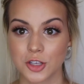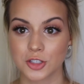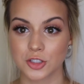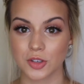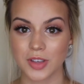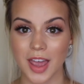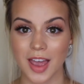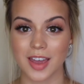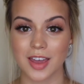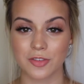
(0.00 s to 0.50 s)

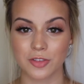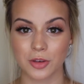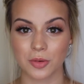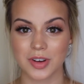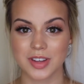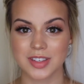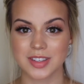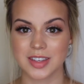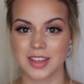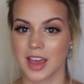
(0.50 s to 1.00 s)
So yeah, if you
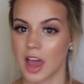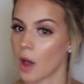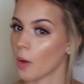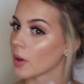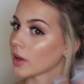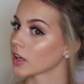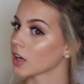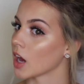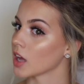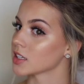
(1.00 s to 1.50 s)
want to see how
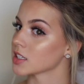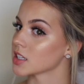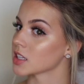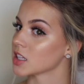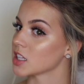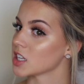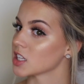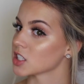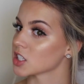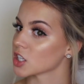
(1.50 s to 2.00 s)
I got
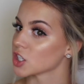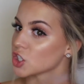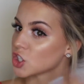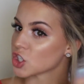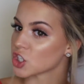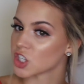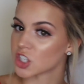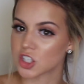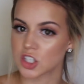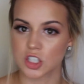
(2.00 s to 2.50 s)
this
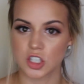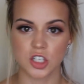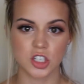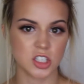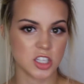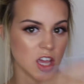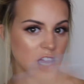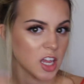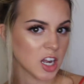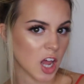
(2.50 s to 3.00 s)

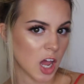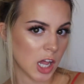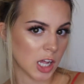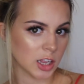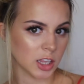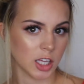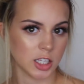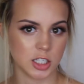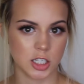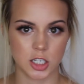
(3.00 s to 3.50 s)
chiseled and
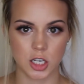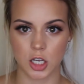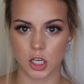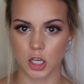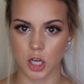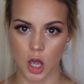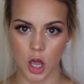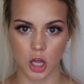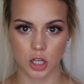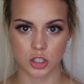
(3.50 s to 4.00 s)
highlighted
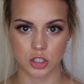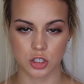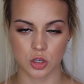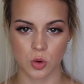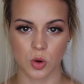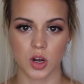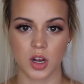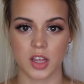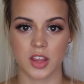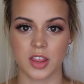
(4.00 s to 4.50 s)

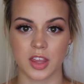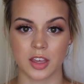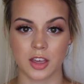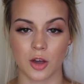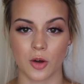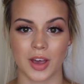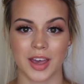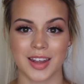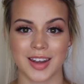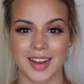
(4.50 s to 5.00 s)
contour, then
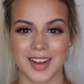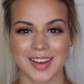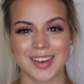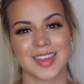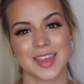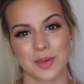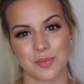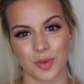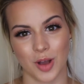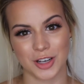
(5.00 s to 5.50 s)
go ahead and
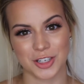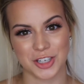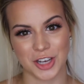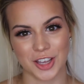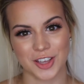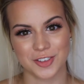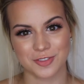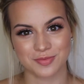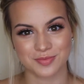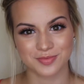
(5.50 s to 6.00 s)
keep
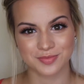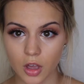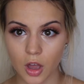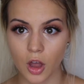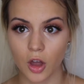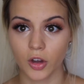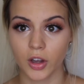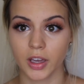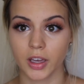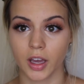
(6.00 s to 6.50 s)
watching.
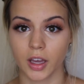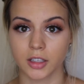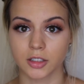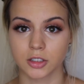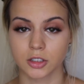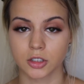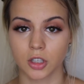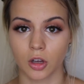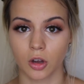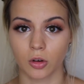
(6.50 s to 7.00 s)
Okay guys,
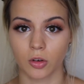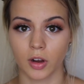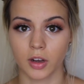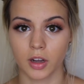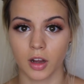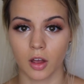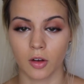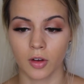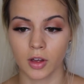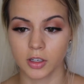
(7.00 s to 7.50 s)
so right
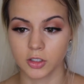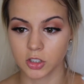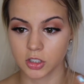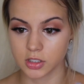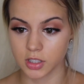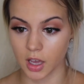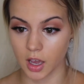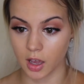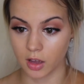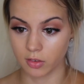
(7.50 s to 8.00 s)
now I
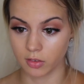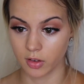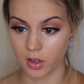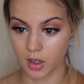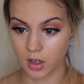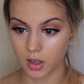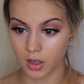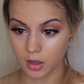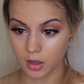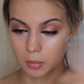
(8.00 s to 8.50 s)
just have
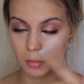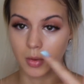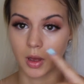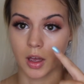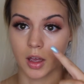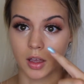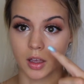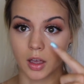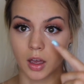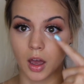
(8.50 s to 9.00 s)

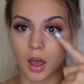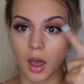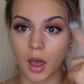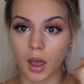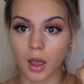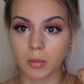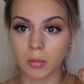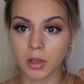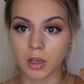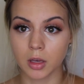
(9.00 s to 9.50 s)
my
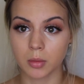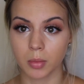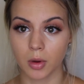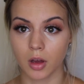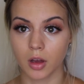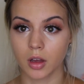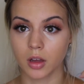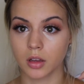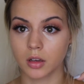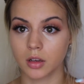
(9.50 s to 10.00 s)
eye makeup
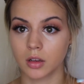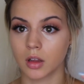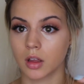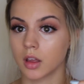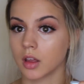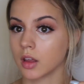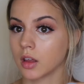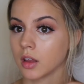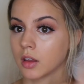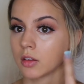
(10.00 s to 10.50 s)
on,
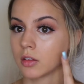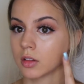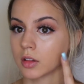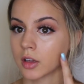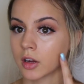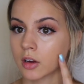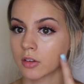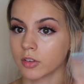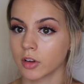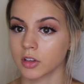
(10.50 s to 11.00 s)
a
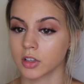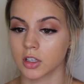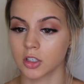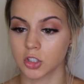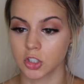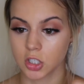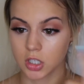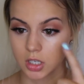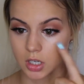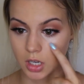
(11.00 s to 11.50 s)
layer of
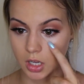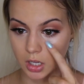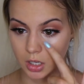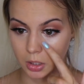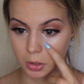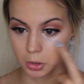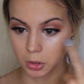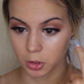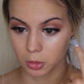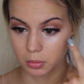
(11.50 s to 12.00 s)
foundation,
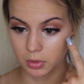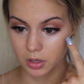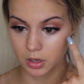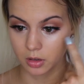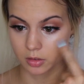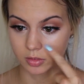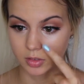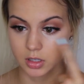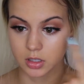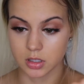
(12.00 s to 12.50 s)
and a little bit
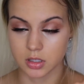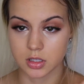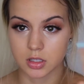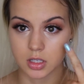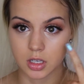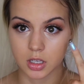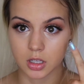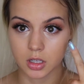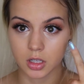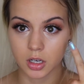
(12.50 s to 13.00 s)
of
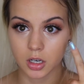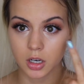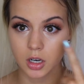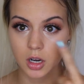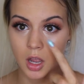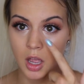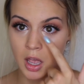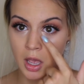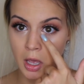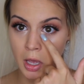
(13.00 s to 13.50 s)
concealer.
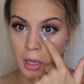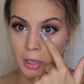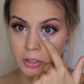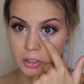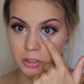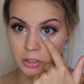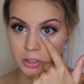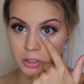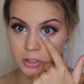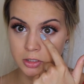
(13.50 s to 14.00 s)
I
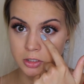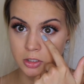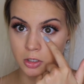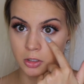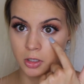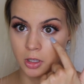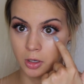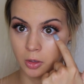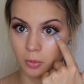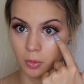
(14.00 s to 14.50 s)
just
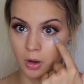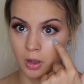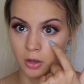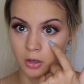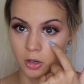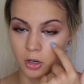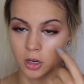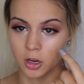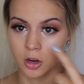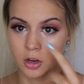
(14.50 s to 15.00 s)
concealed like right
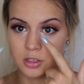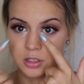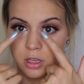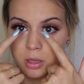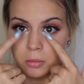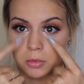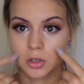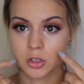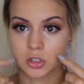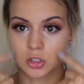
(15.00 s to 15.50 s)
under here because
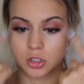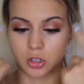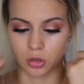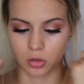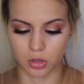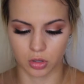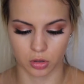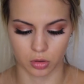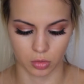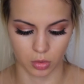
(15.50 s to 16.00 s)
I'm going to show
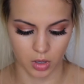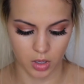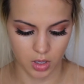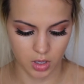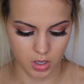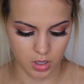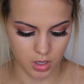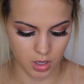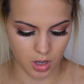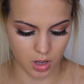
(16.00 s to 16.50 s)
you
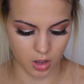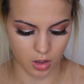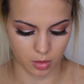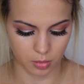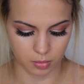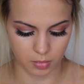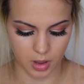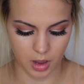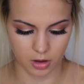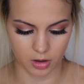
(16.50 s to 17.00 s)

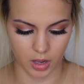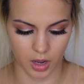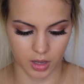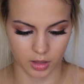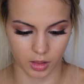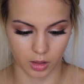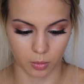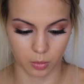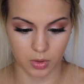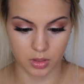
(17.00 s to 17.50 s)
how to
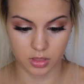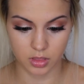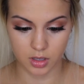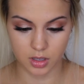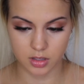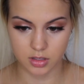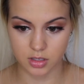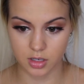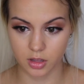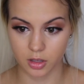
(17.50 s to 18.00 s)
highlight with the
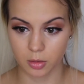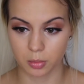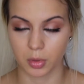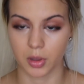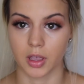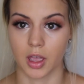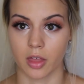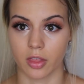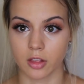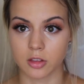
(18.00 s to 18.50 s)
concealer,
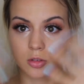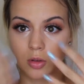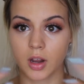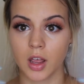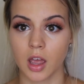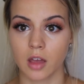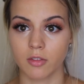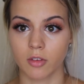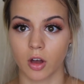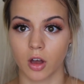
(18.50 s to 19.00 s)
but yeah, that's what I
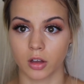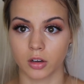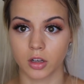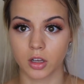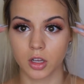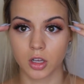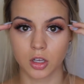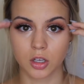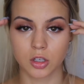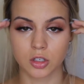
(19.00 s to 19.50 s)
have on.
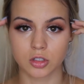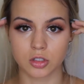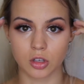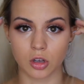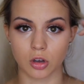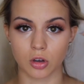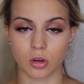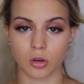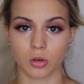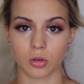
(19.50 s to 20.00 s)

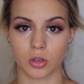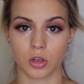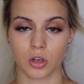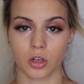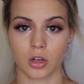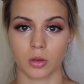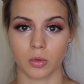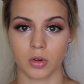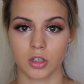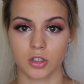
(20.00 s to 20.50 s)
So you're
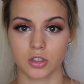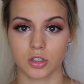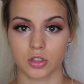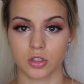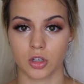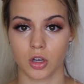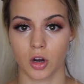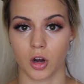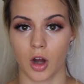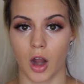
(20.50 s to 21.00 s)
going to want to do
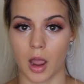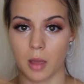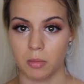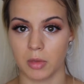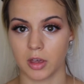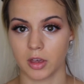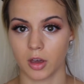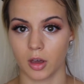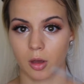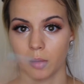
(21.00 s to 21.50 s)
your eye
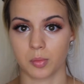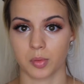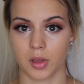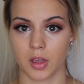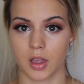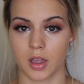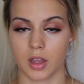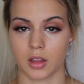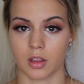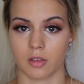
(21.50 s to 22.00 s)
makeup
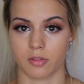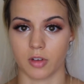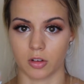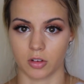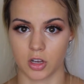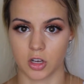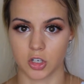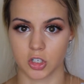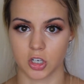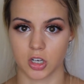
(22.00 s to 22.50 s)
and the
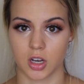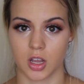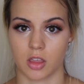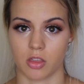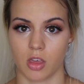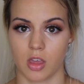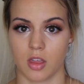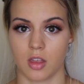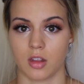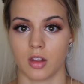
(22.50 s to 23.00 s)
foundation, and
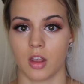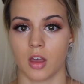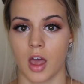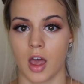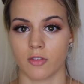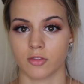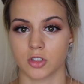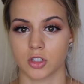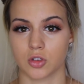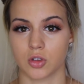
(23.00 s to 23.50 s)
then
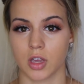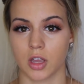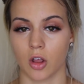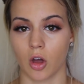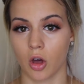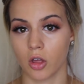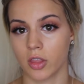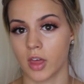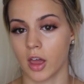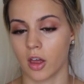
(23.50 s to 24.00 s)
after you get
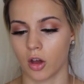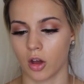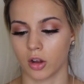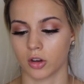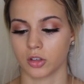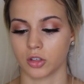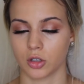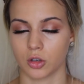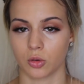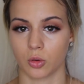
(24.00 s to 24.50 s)
all that
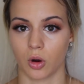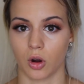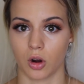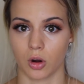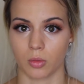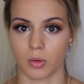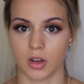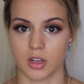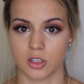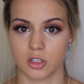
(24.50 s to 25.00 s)
on, you
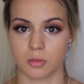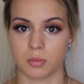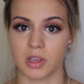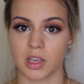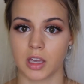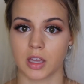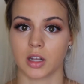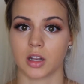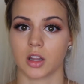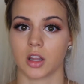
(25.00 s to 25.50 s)
are ready to
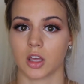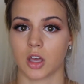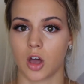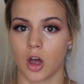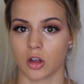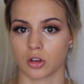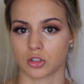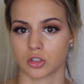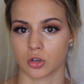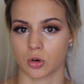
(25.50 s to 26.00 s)
begin the
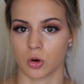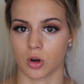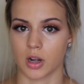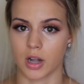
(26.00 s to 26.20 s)
contour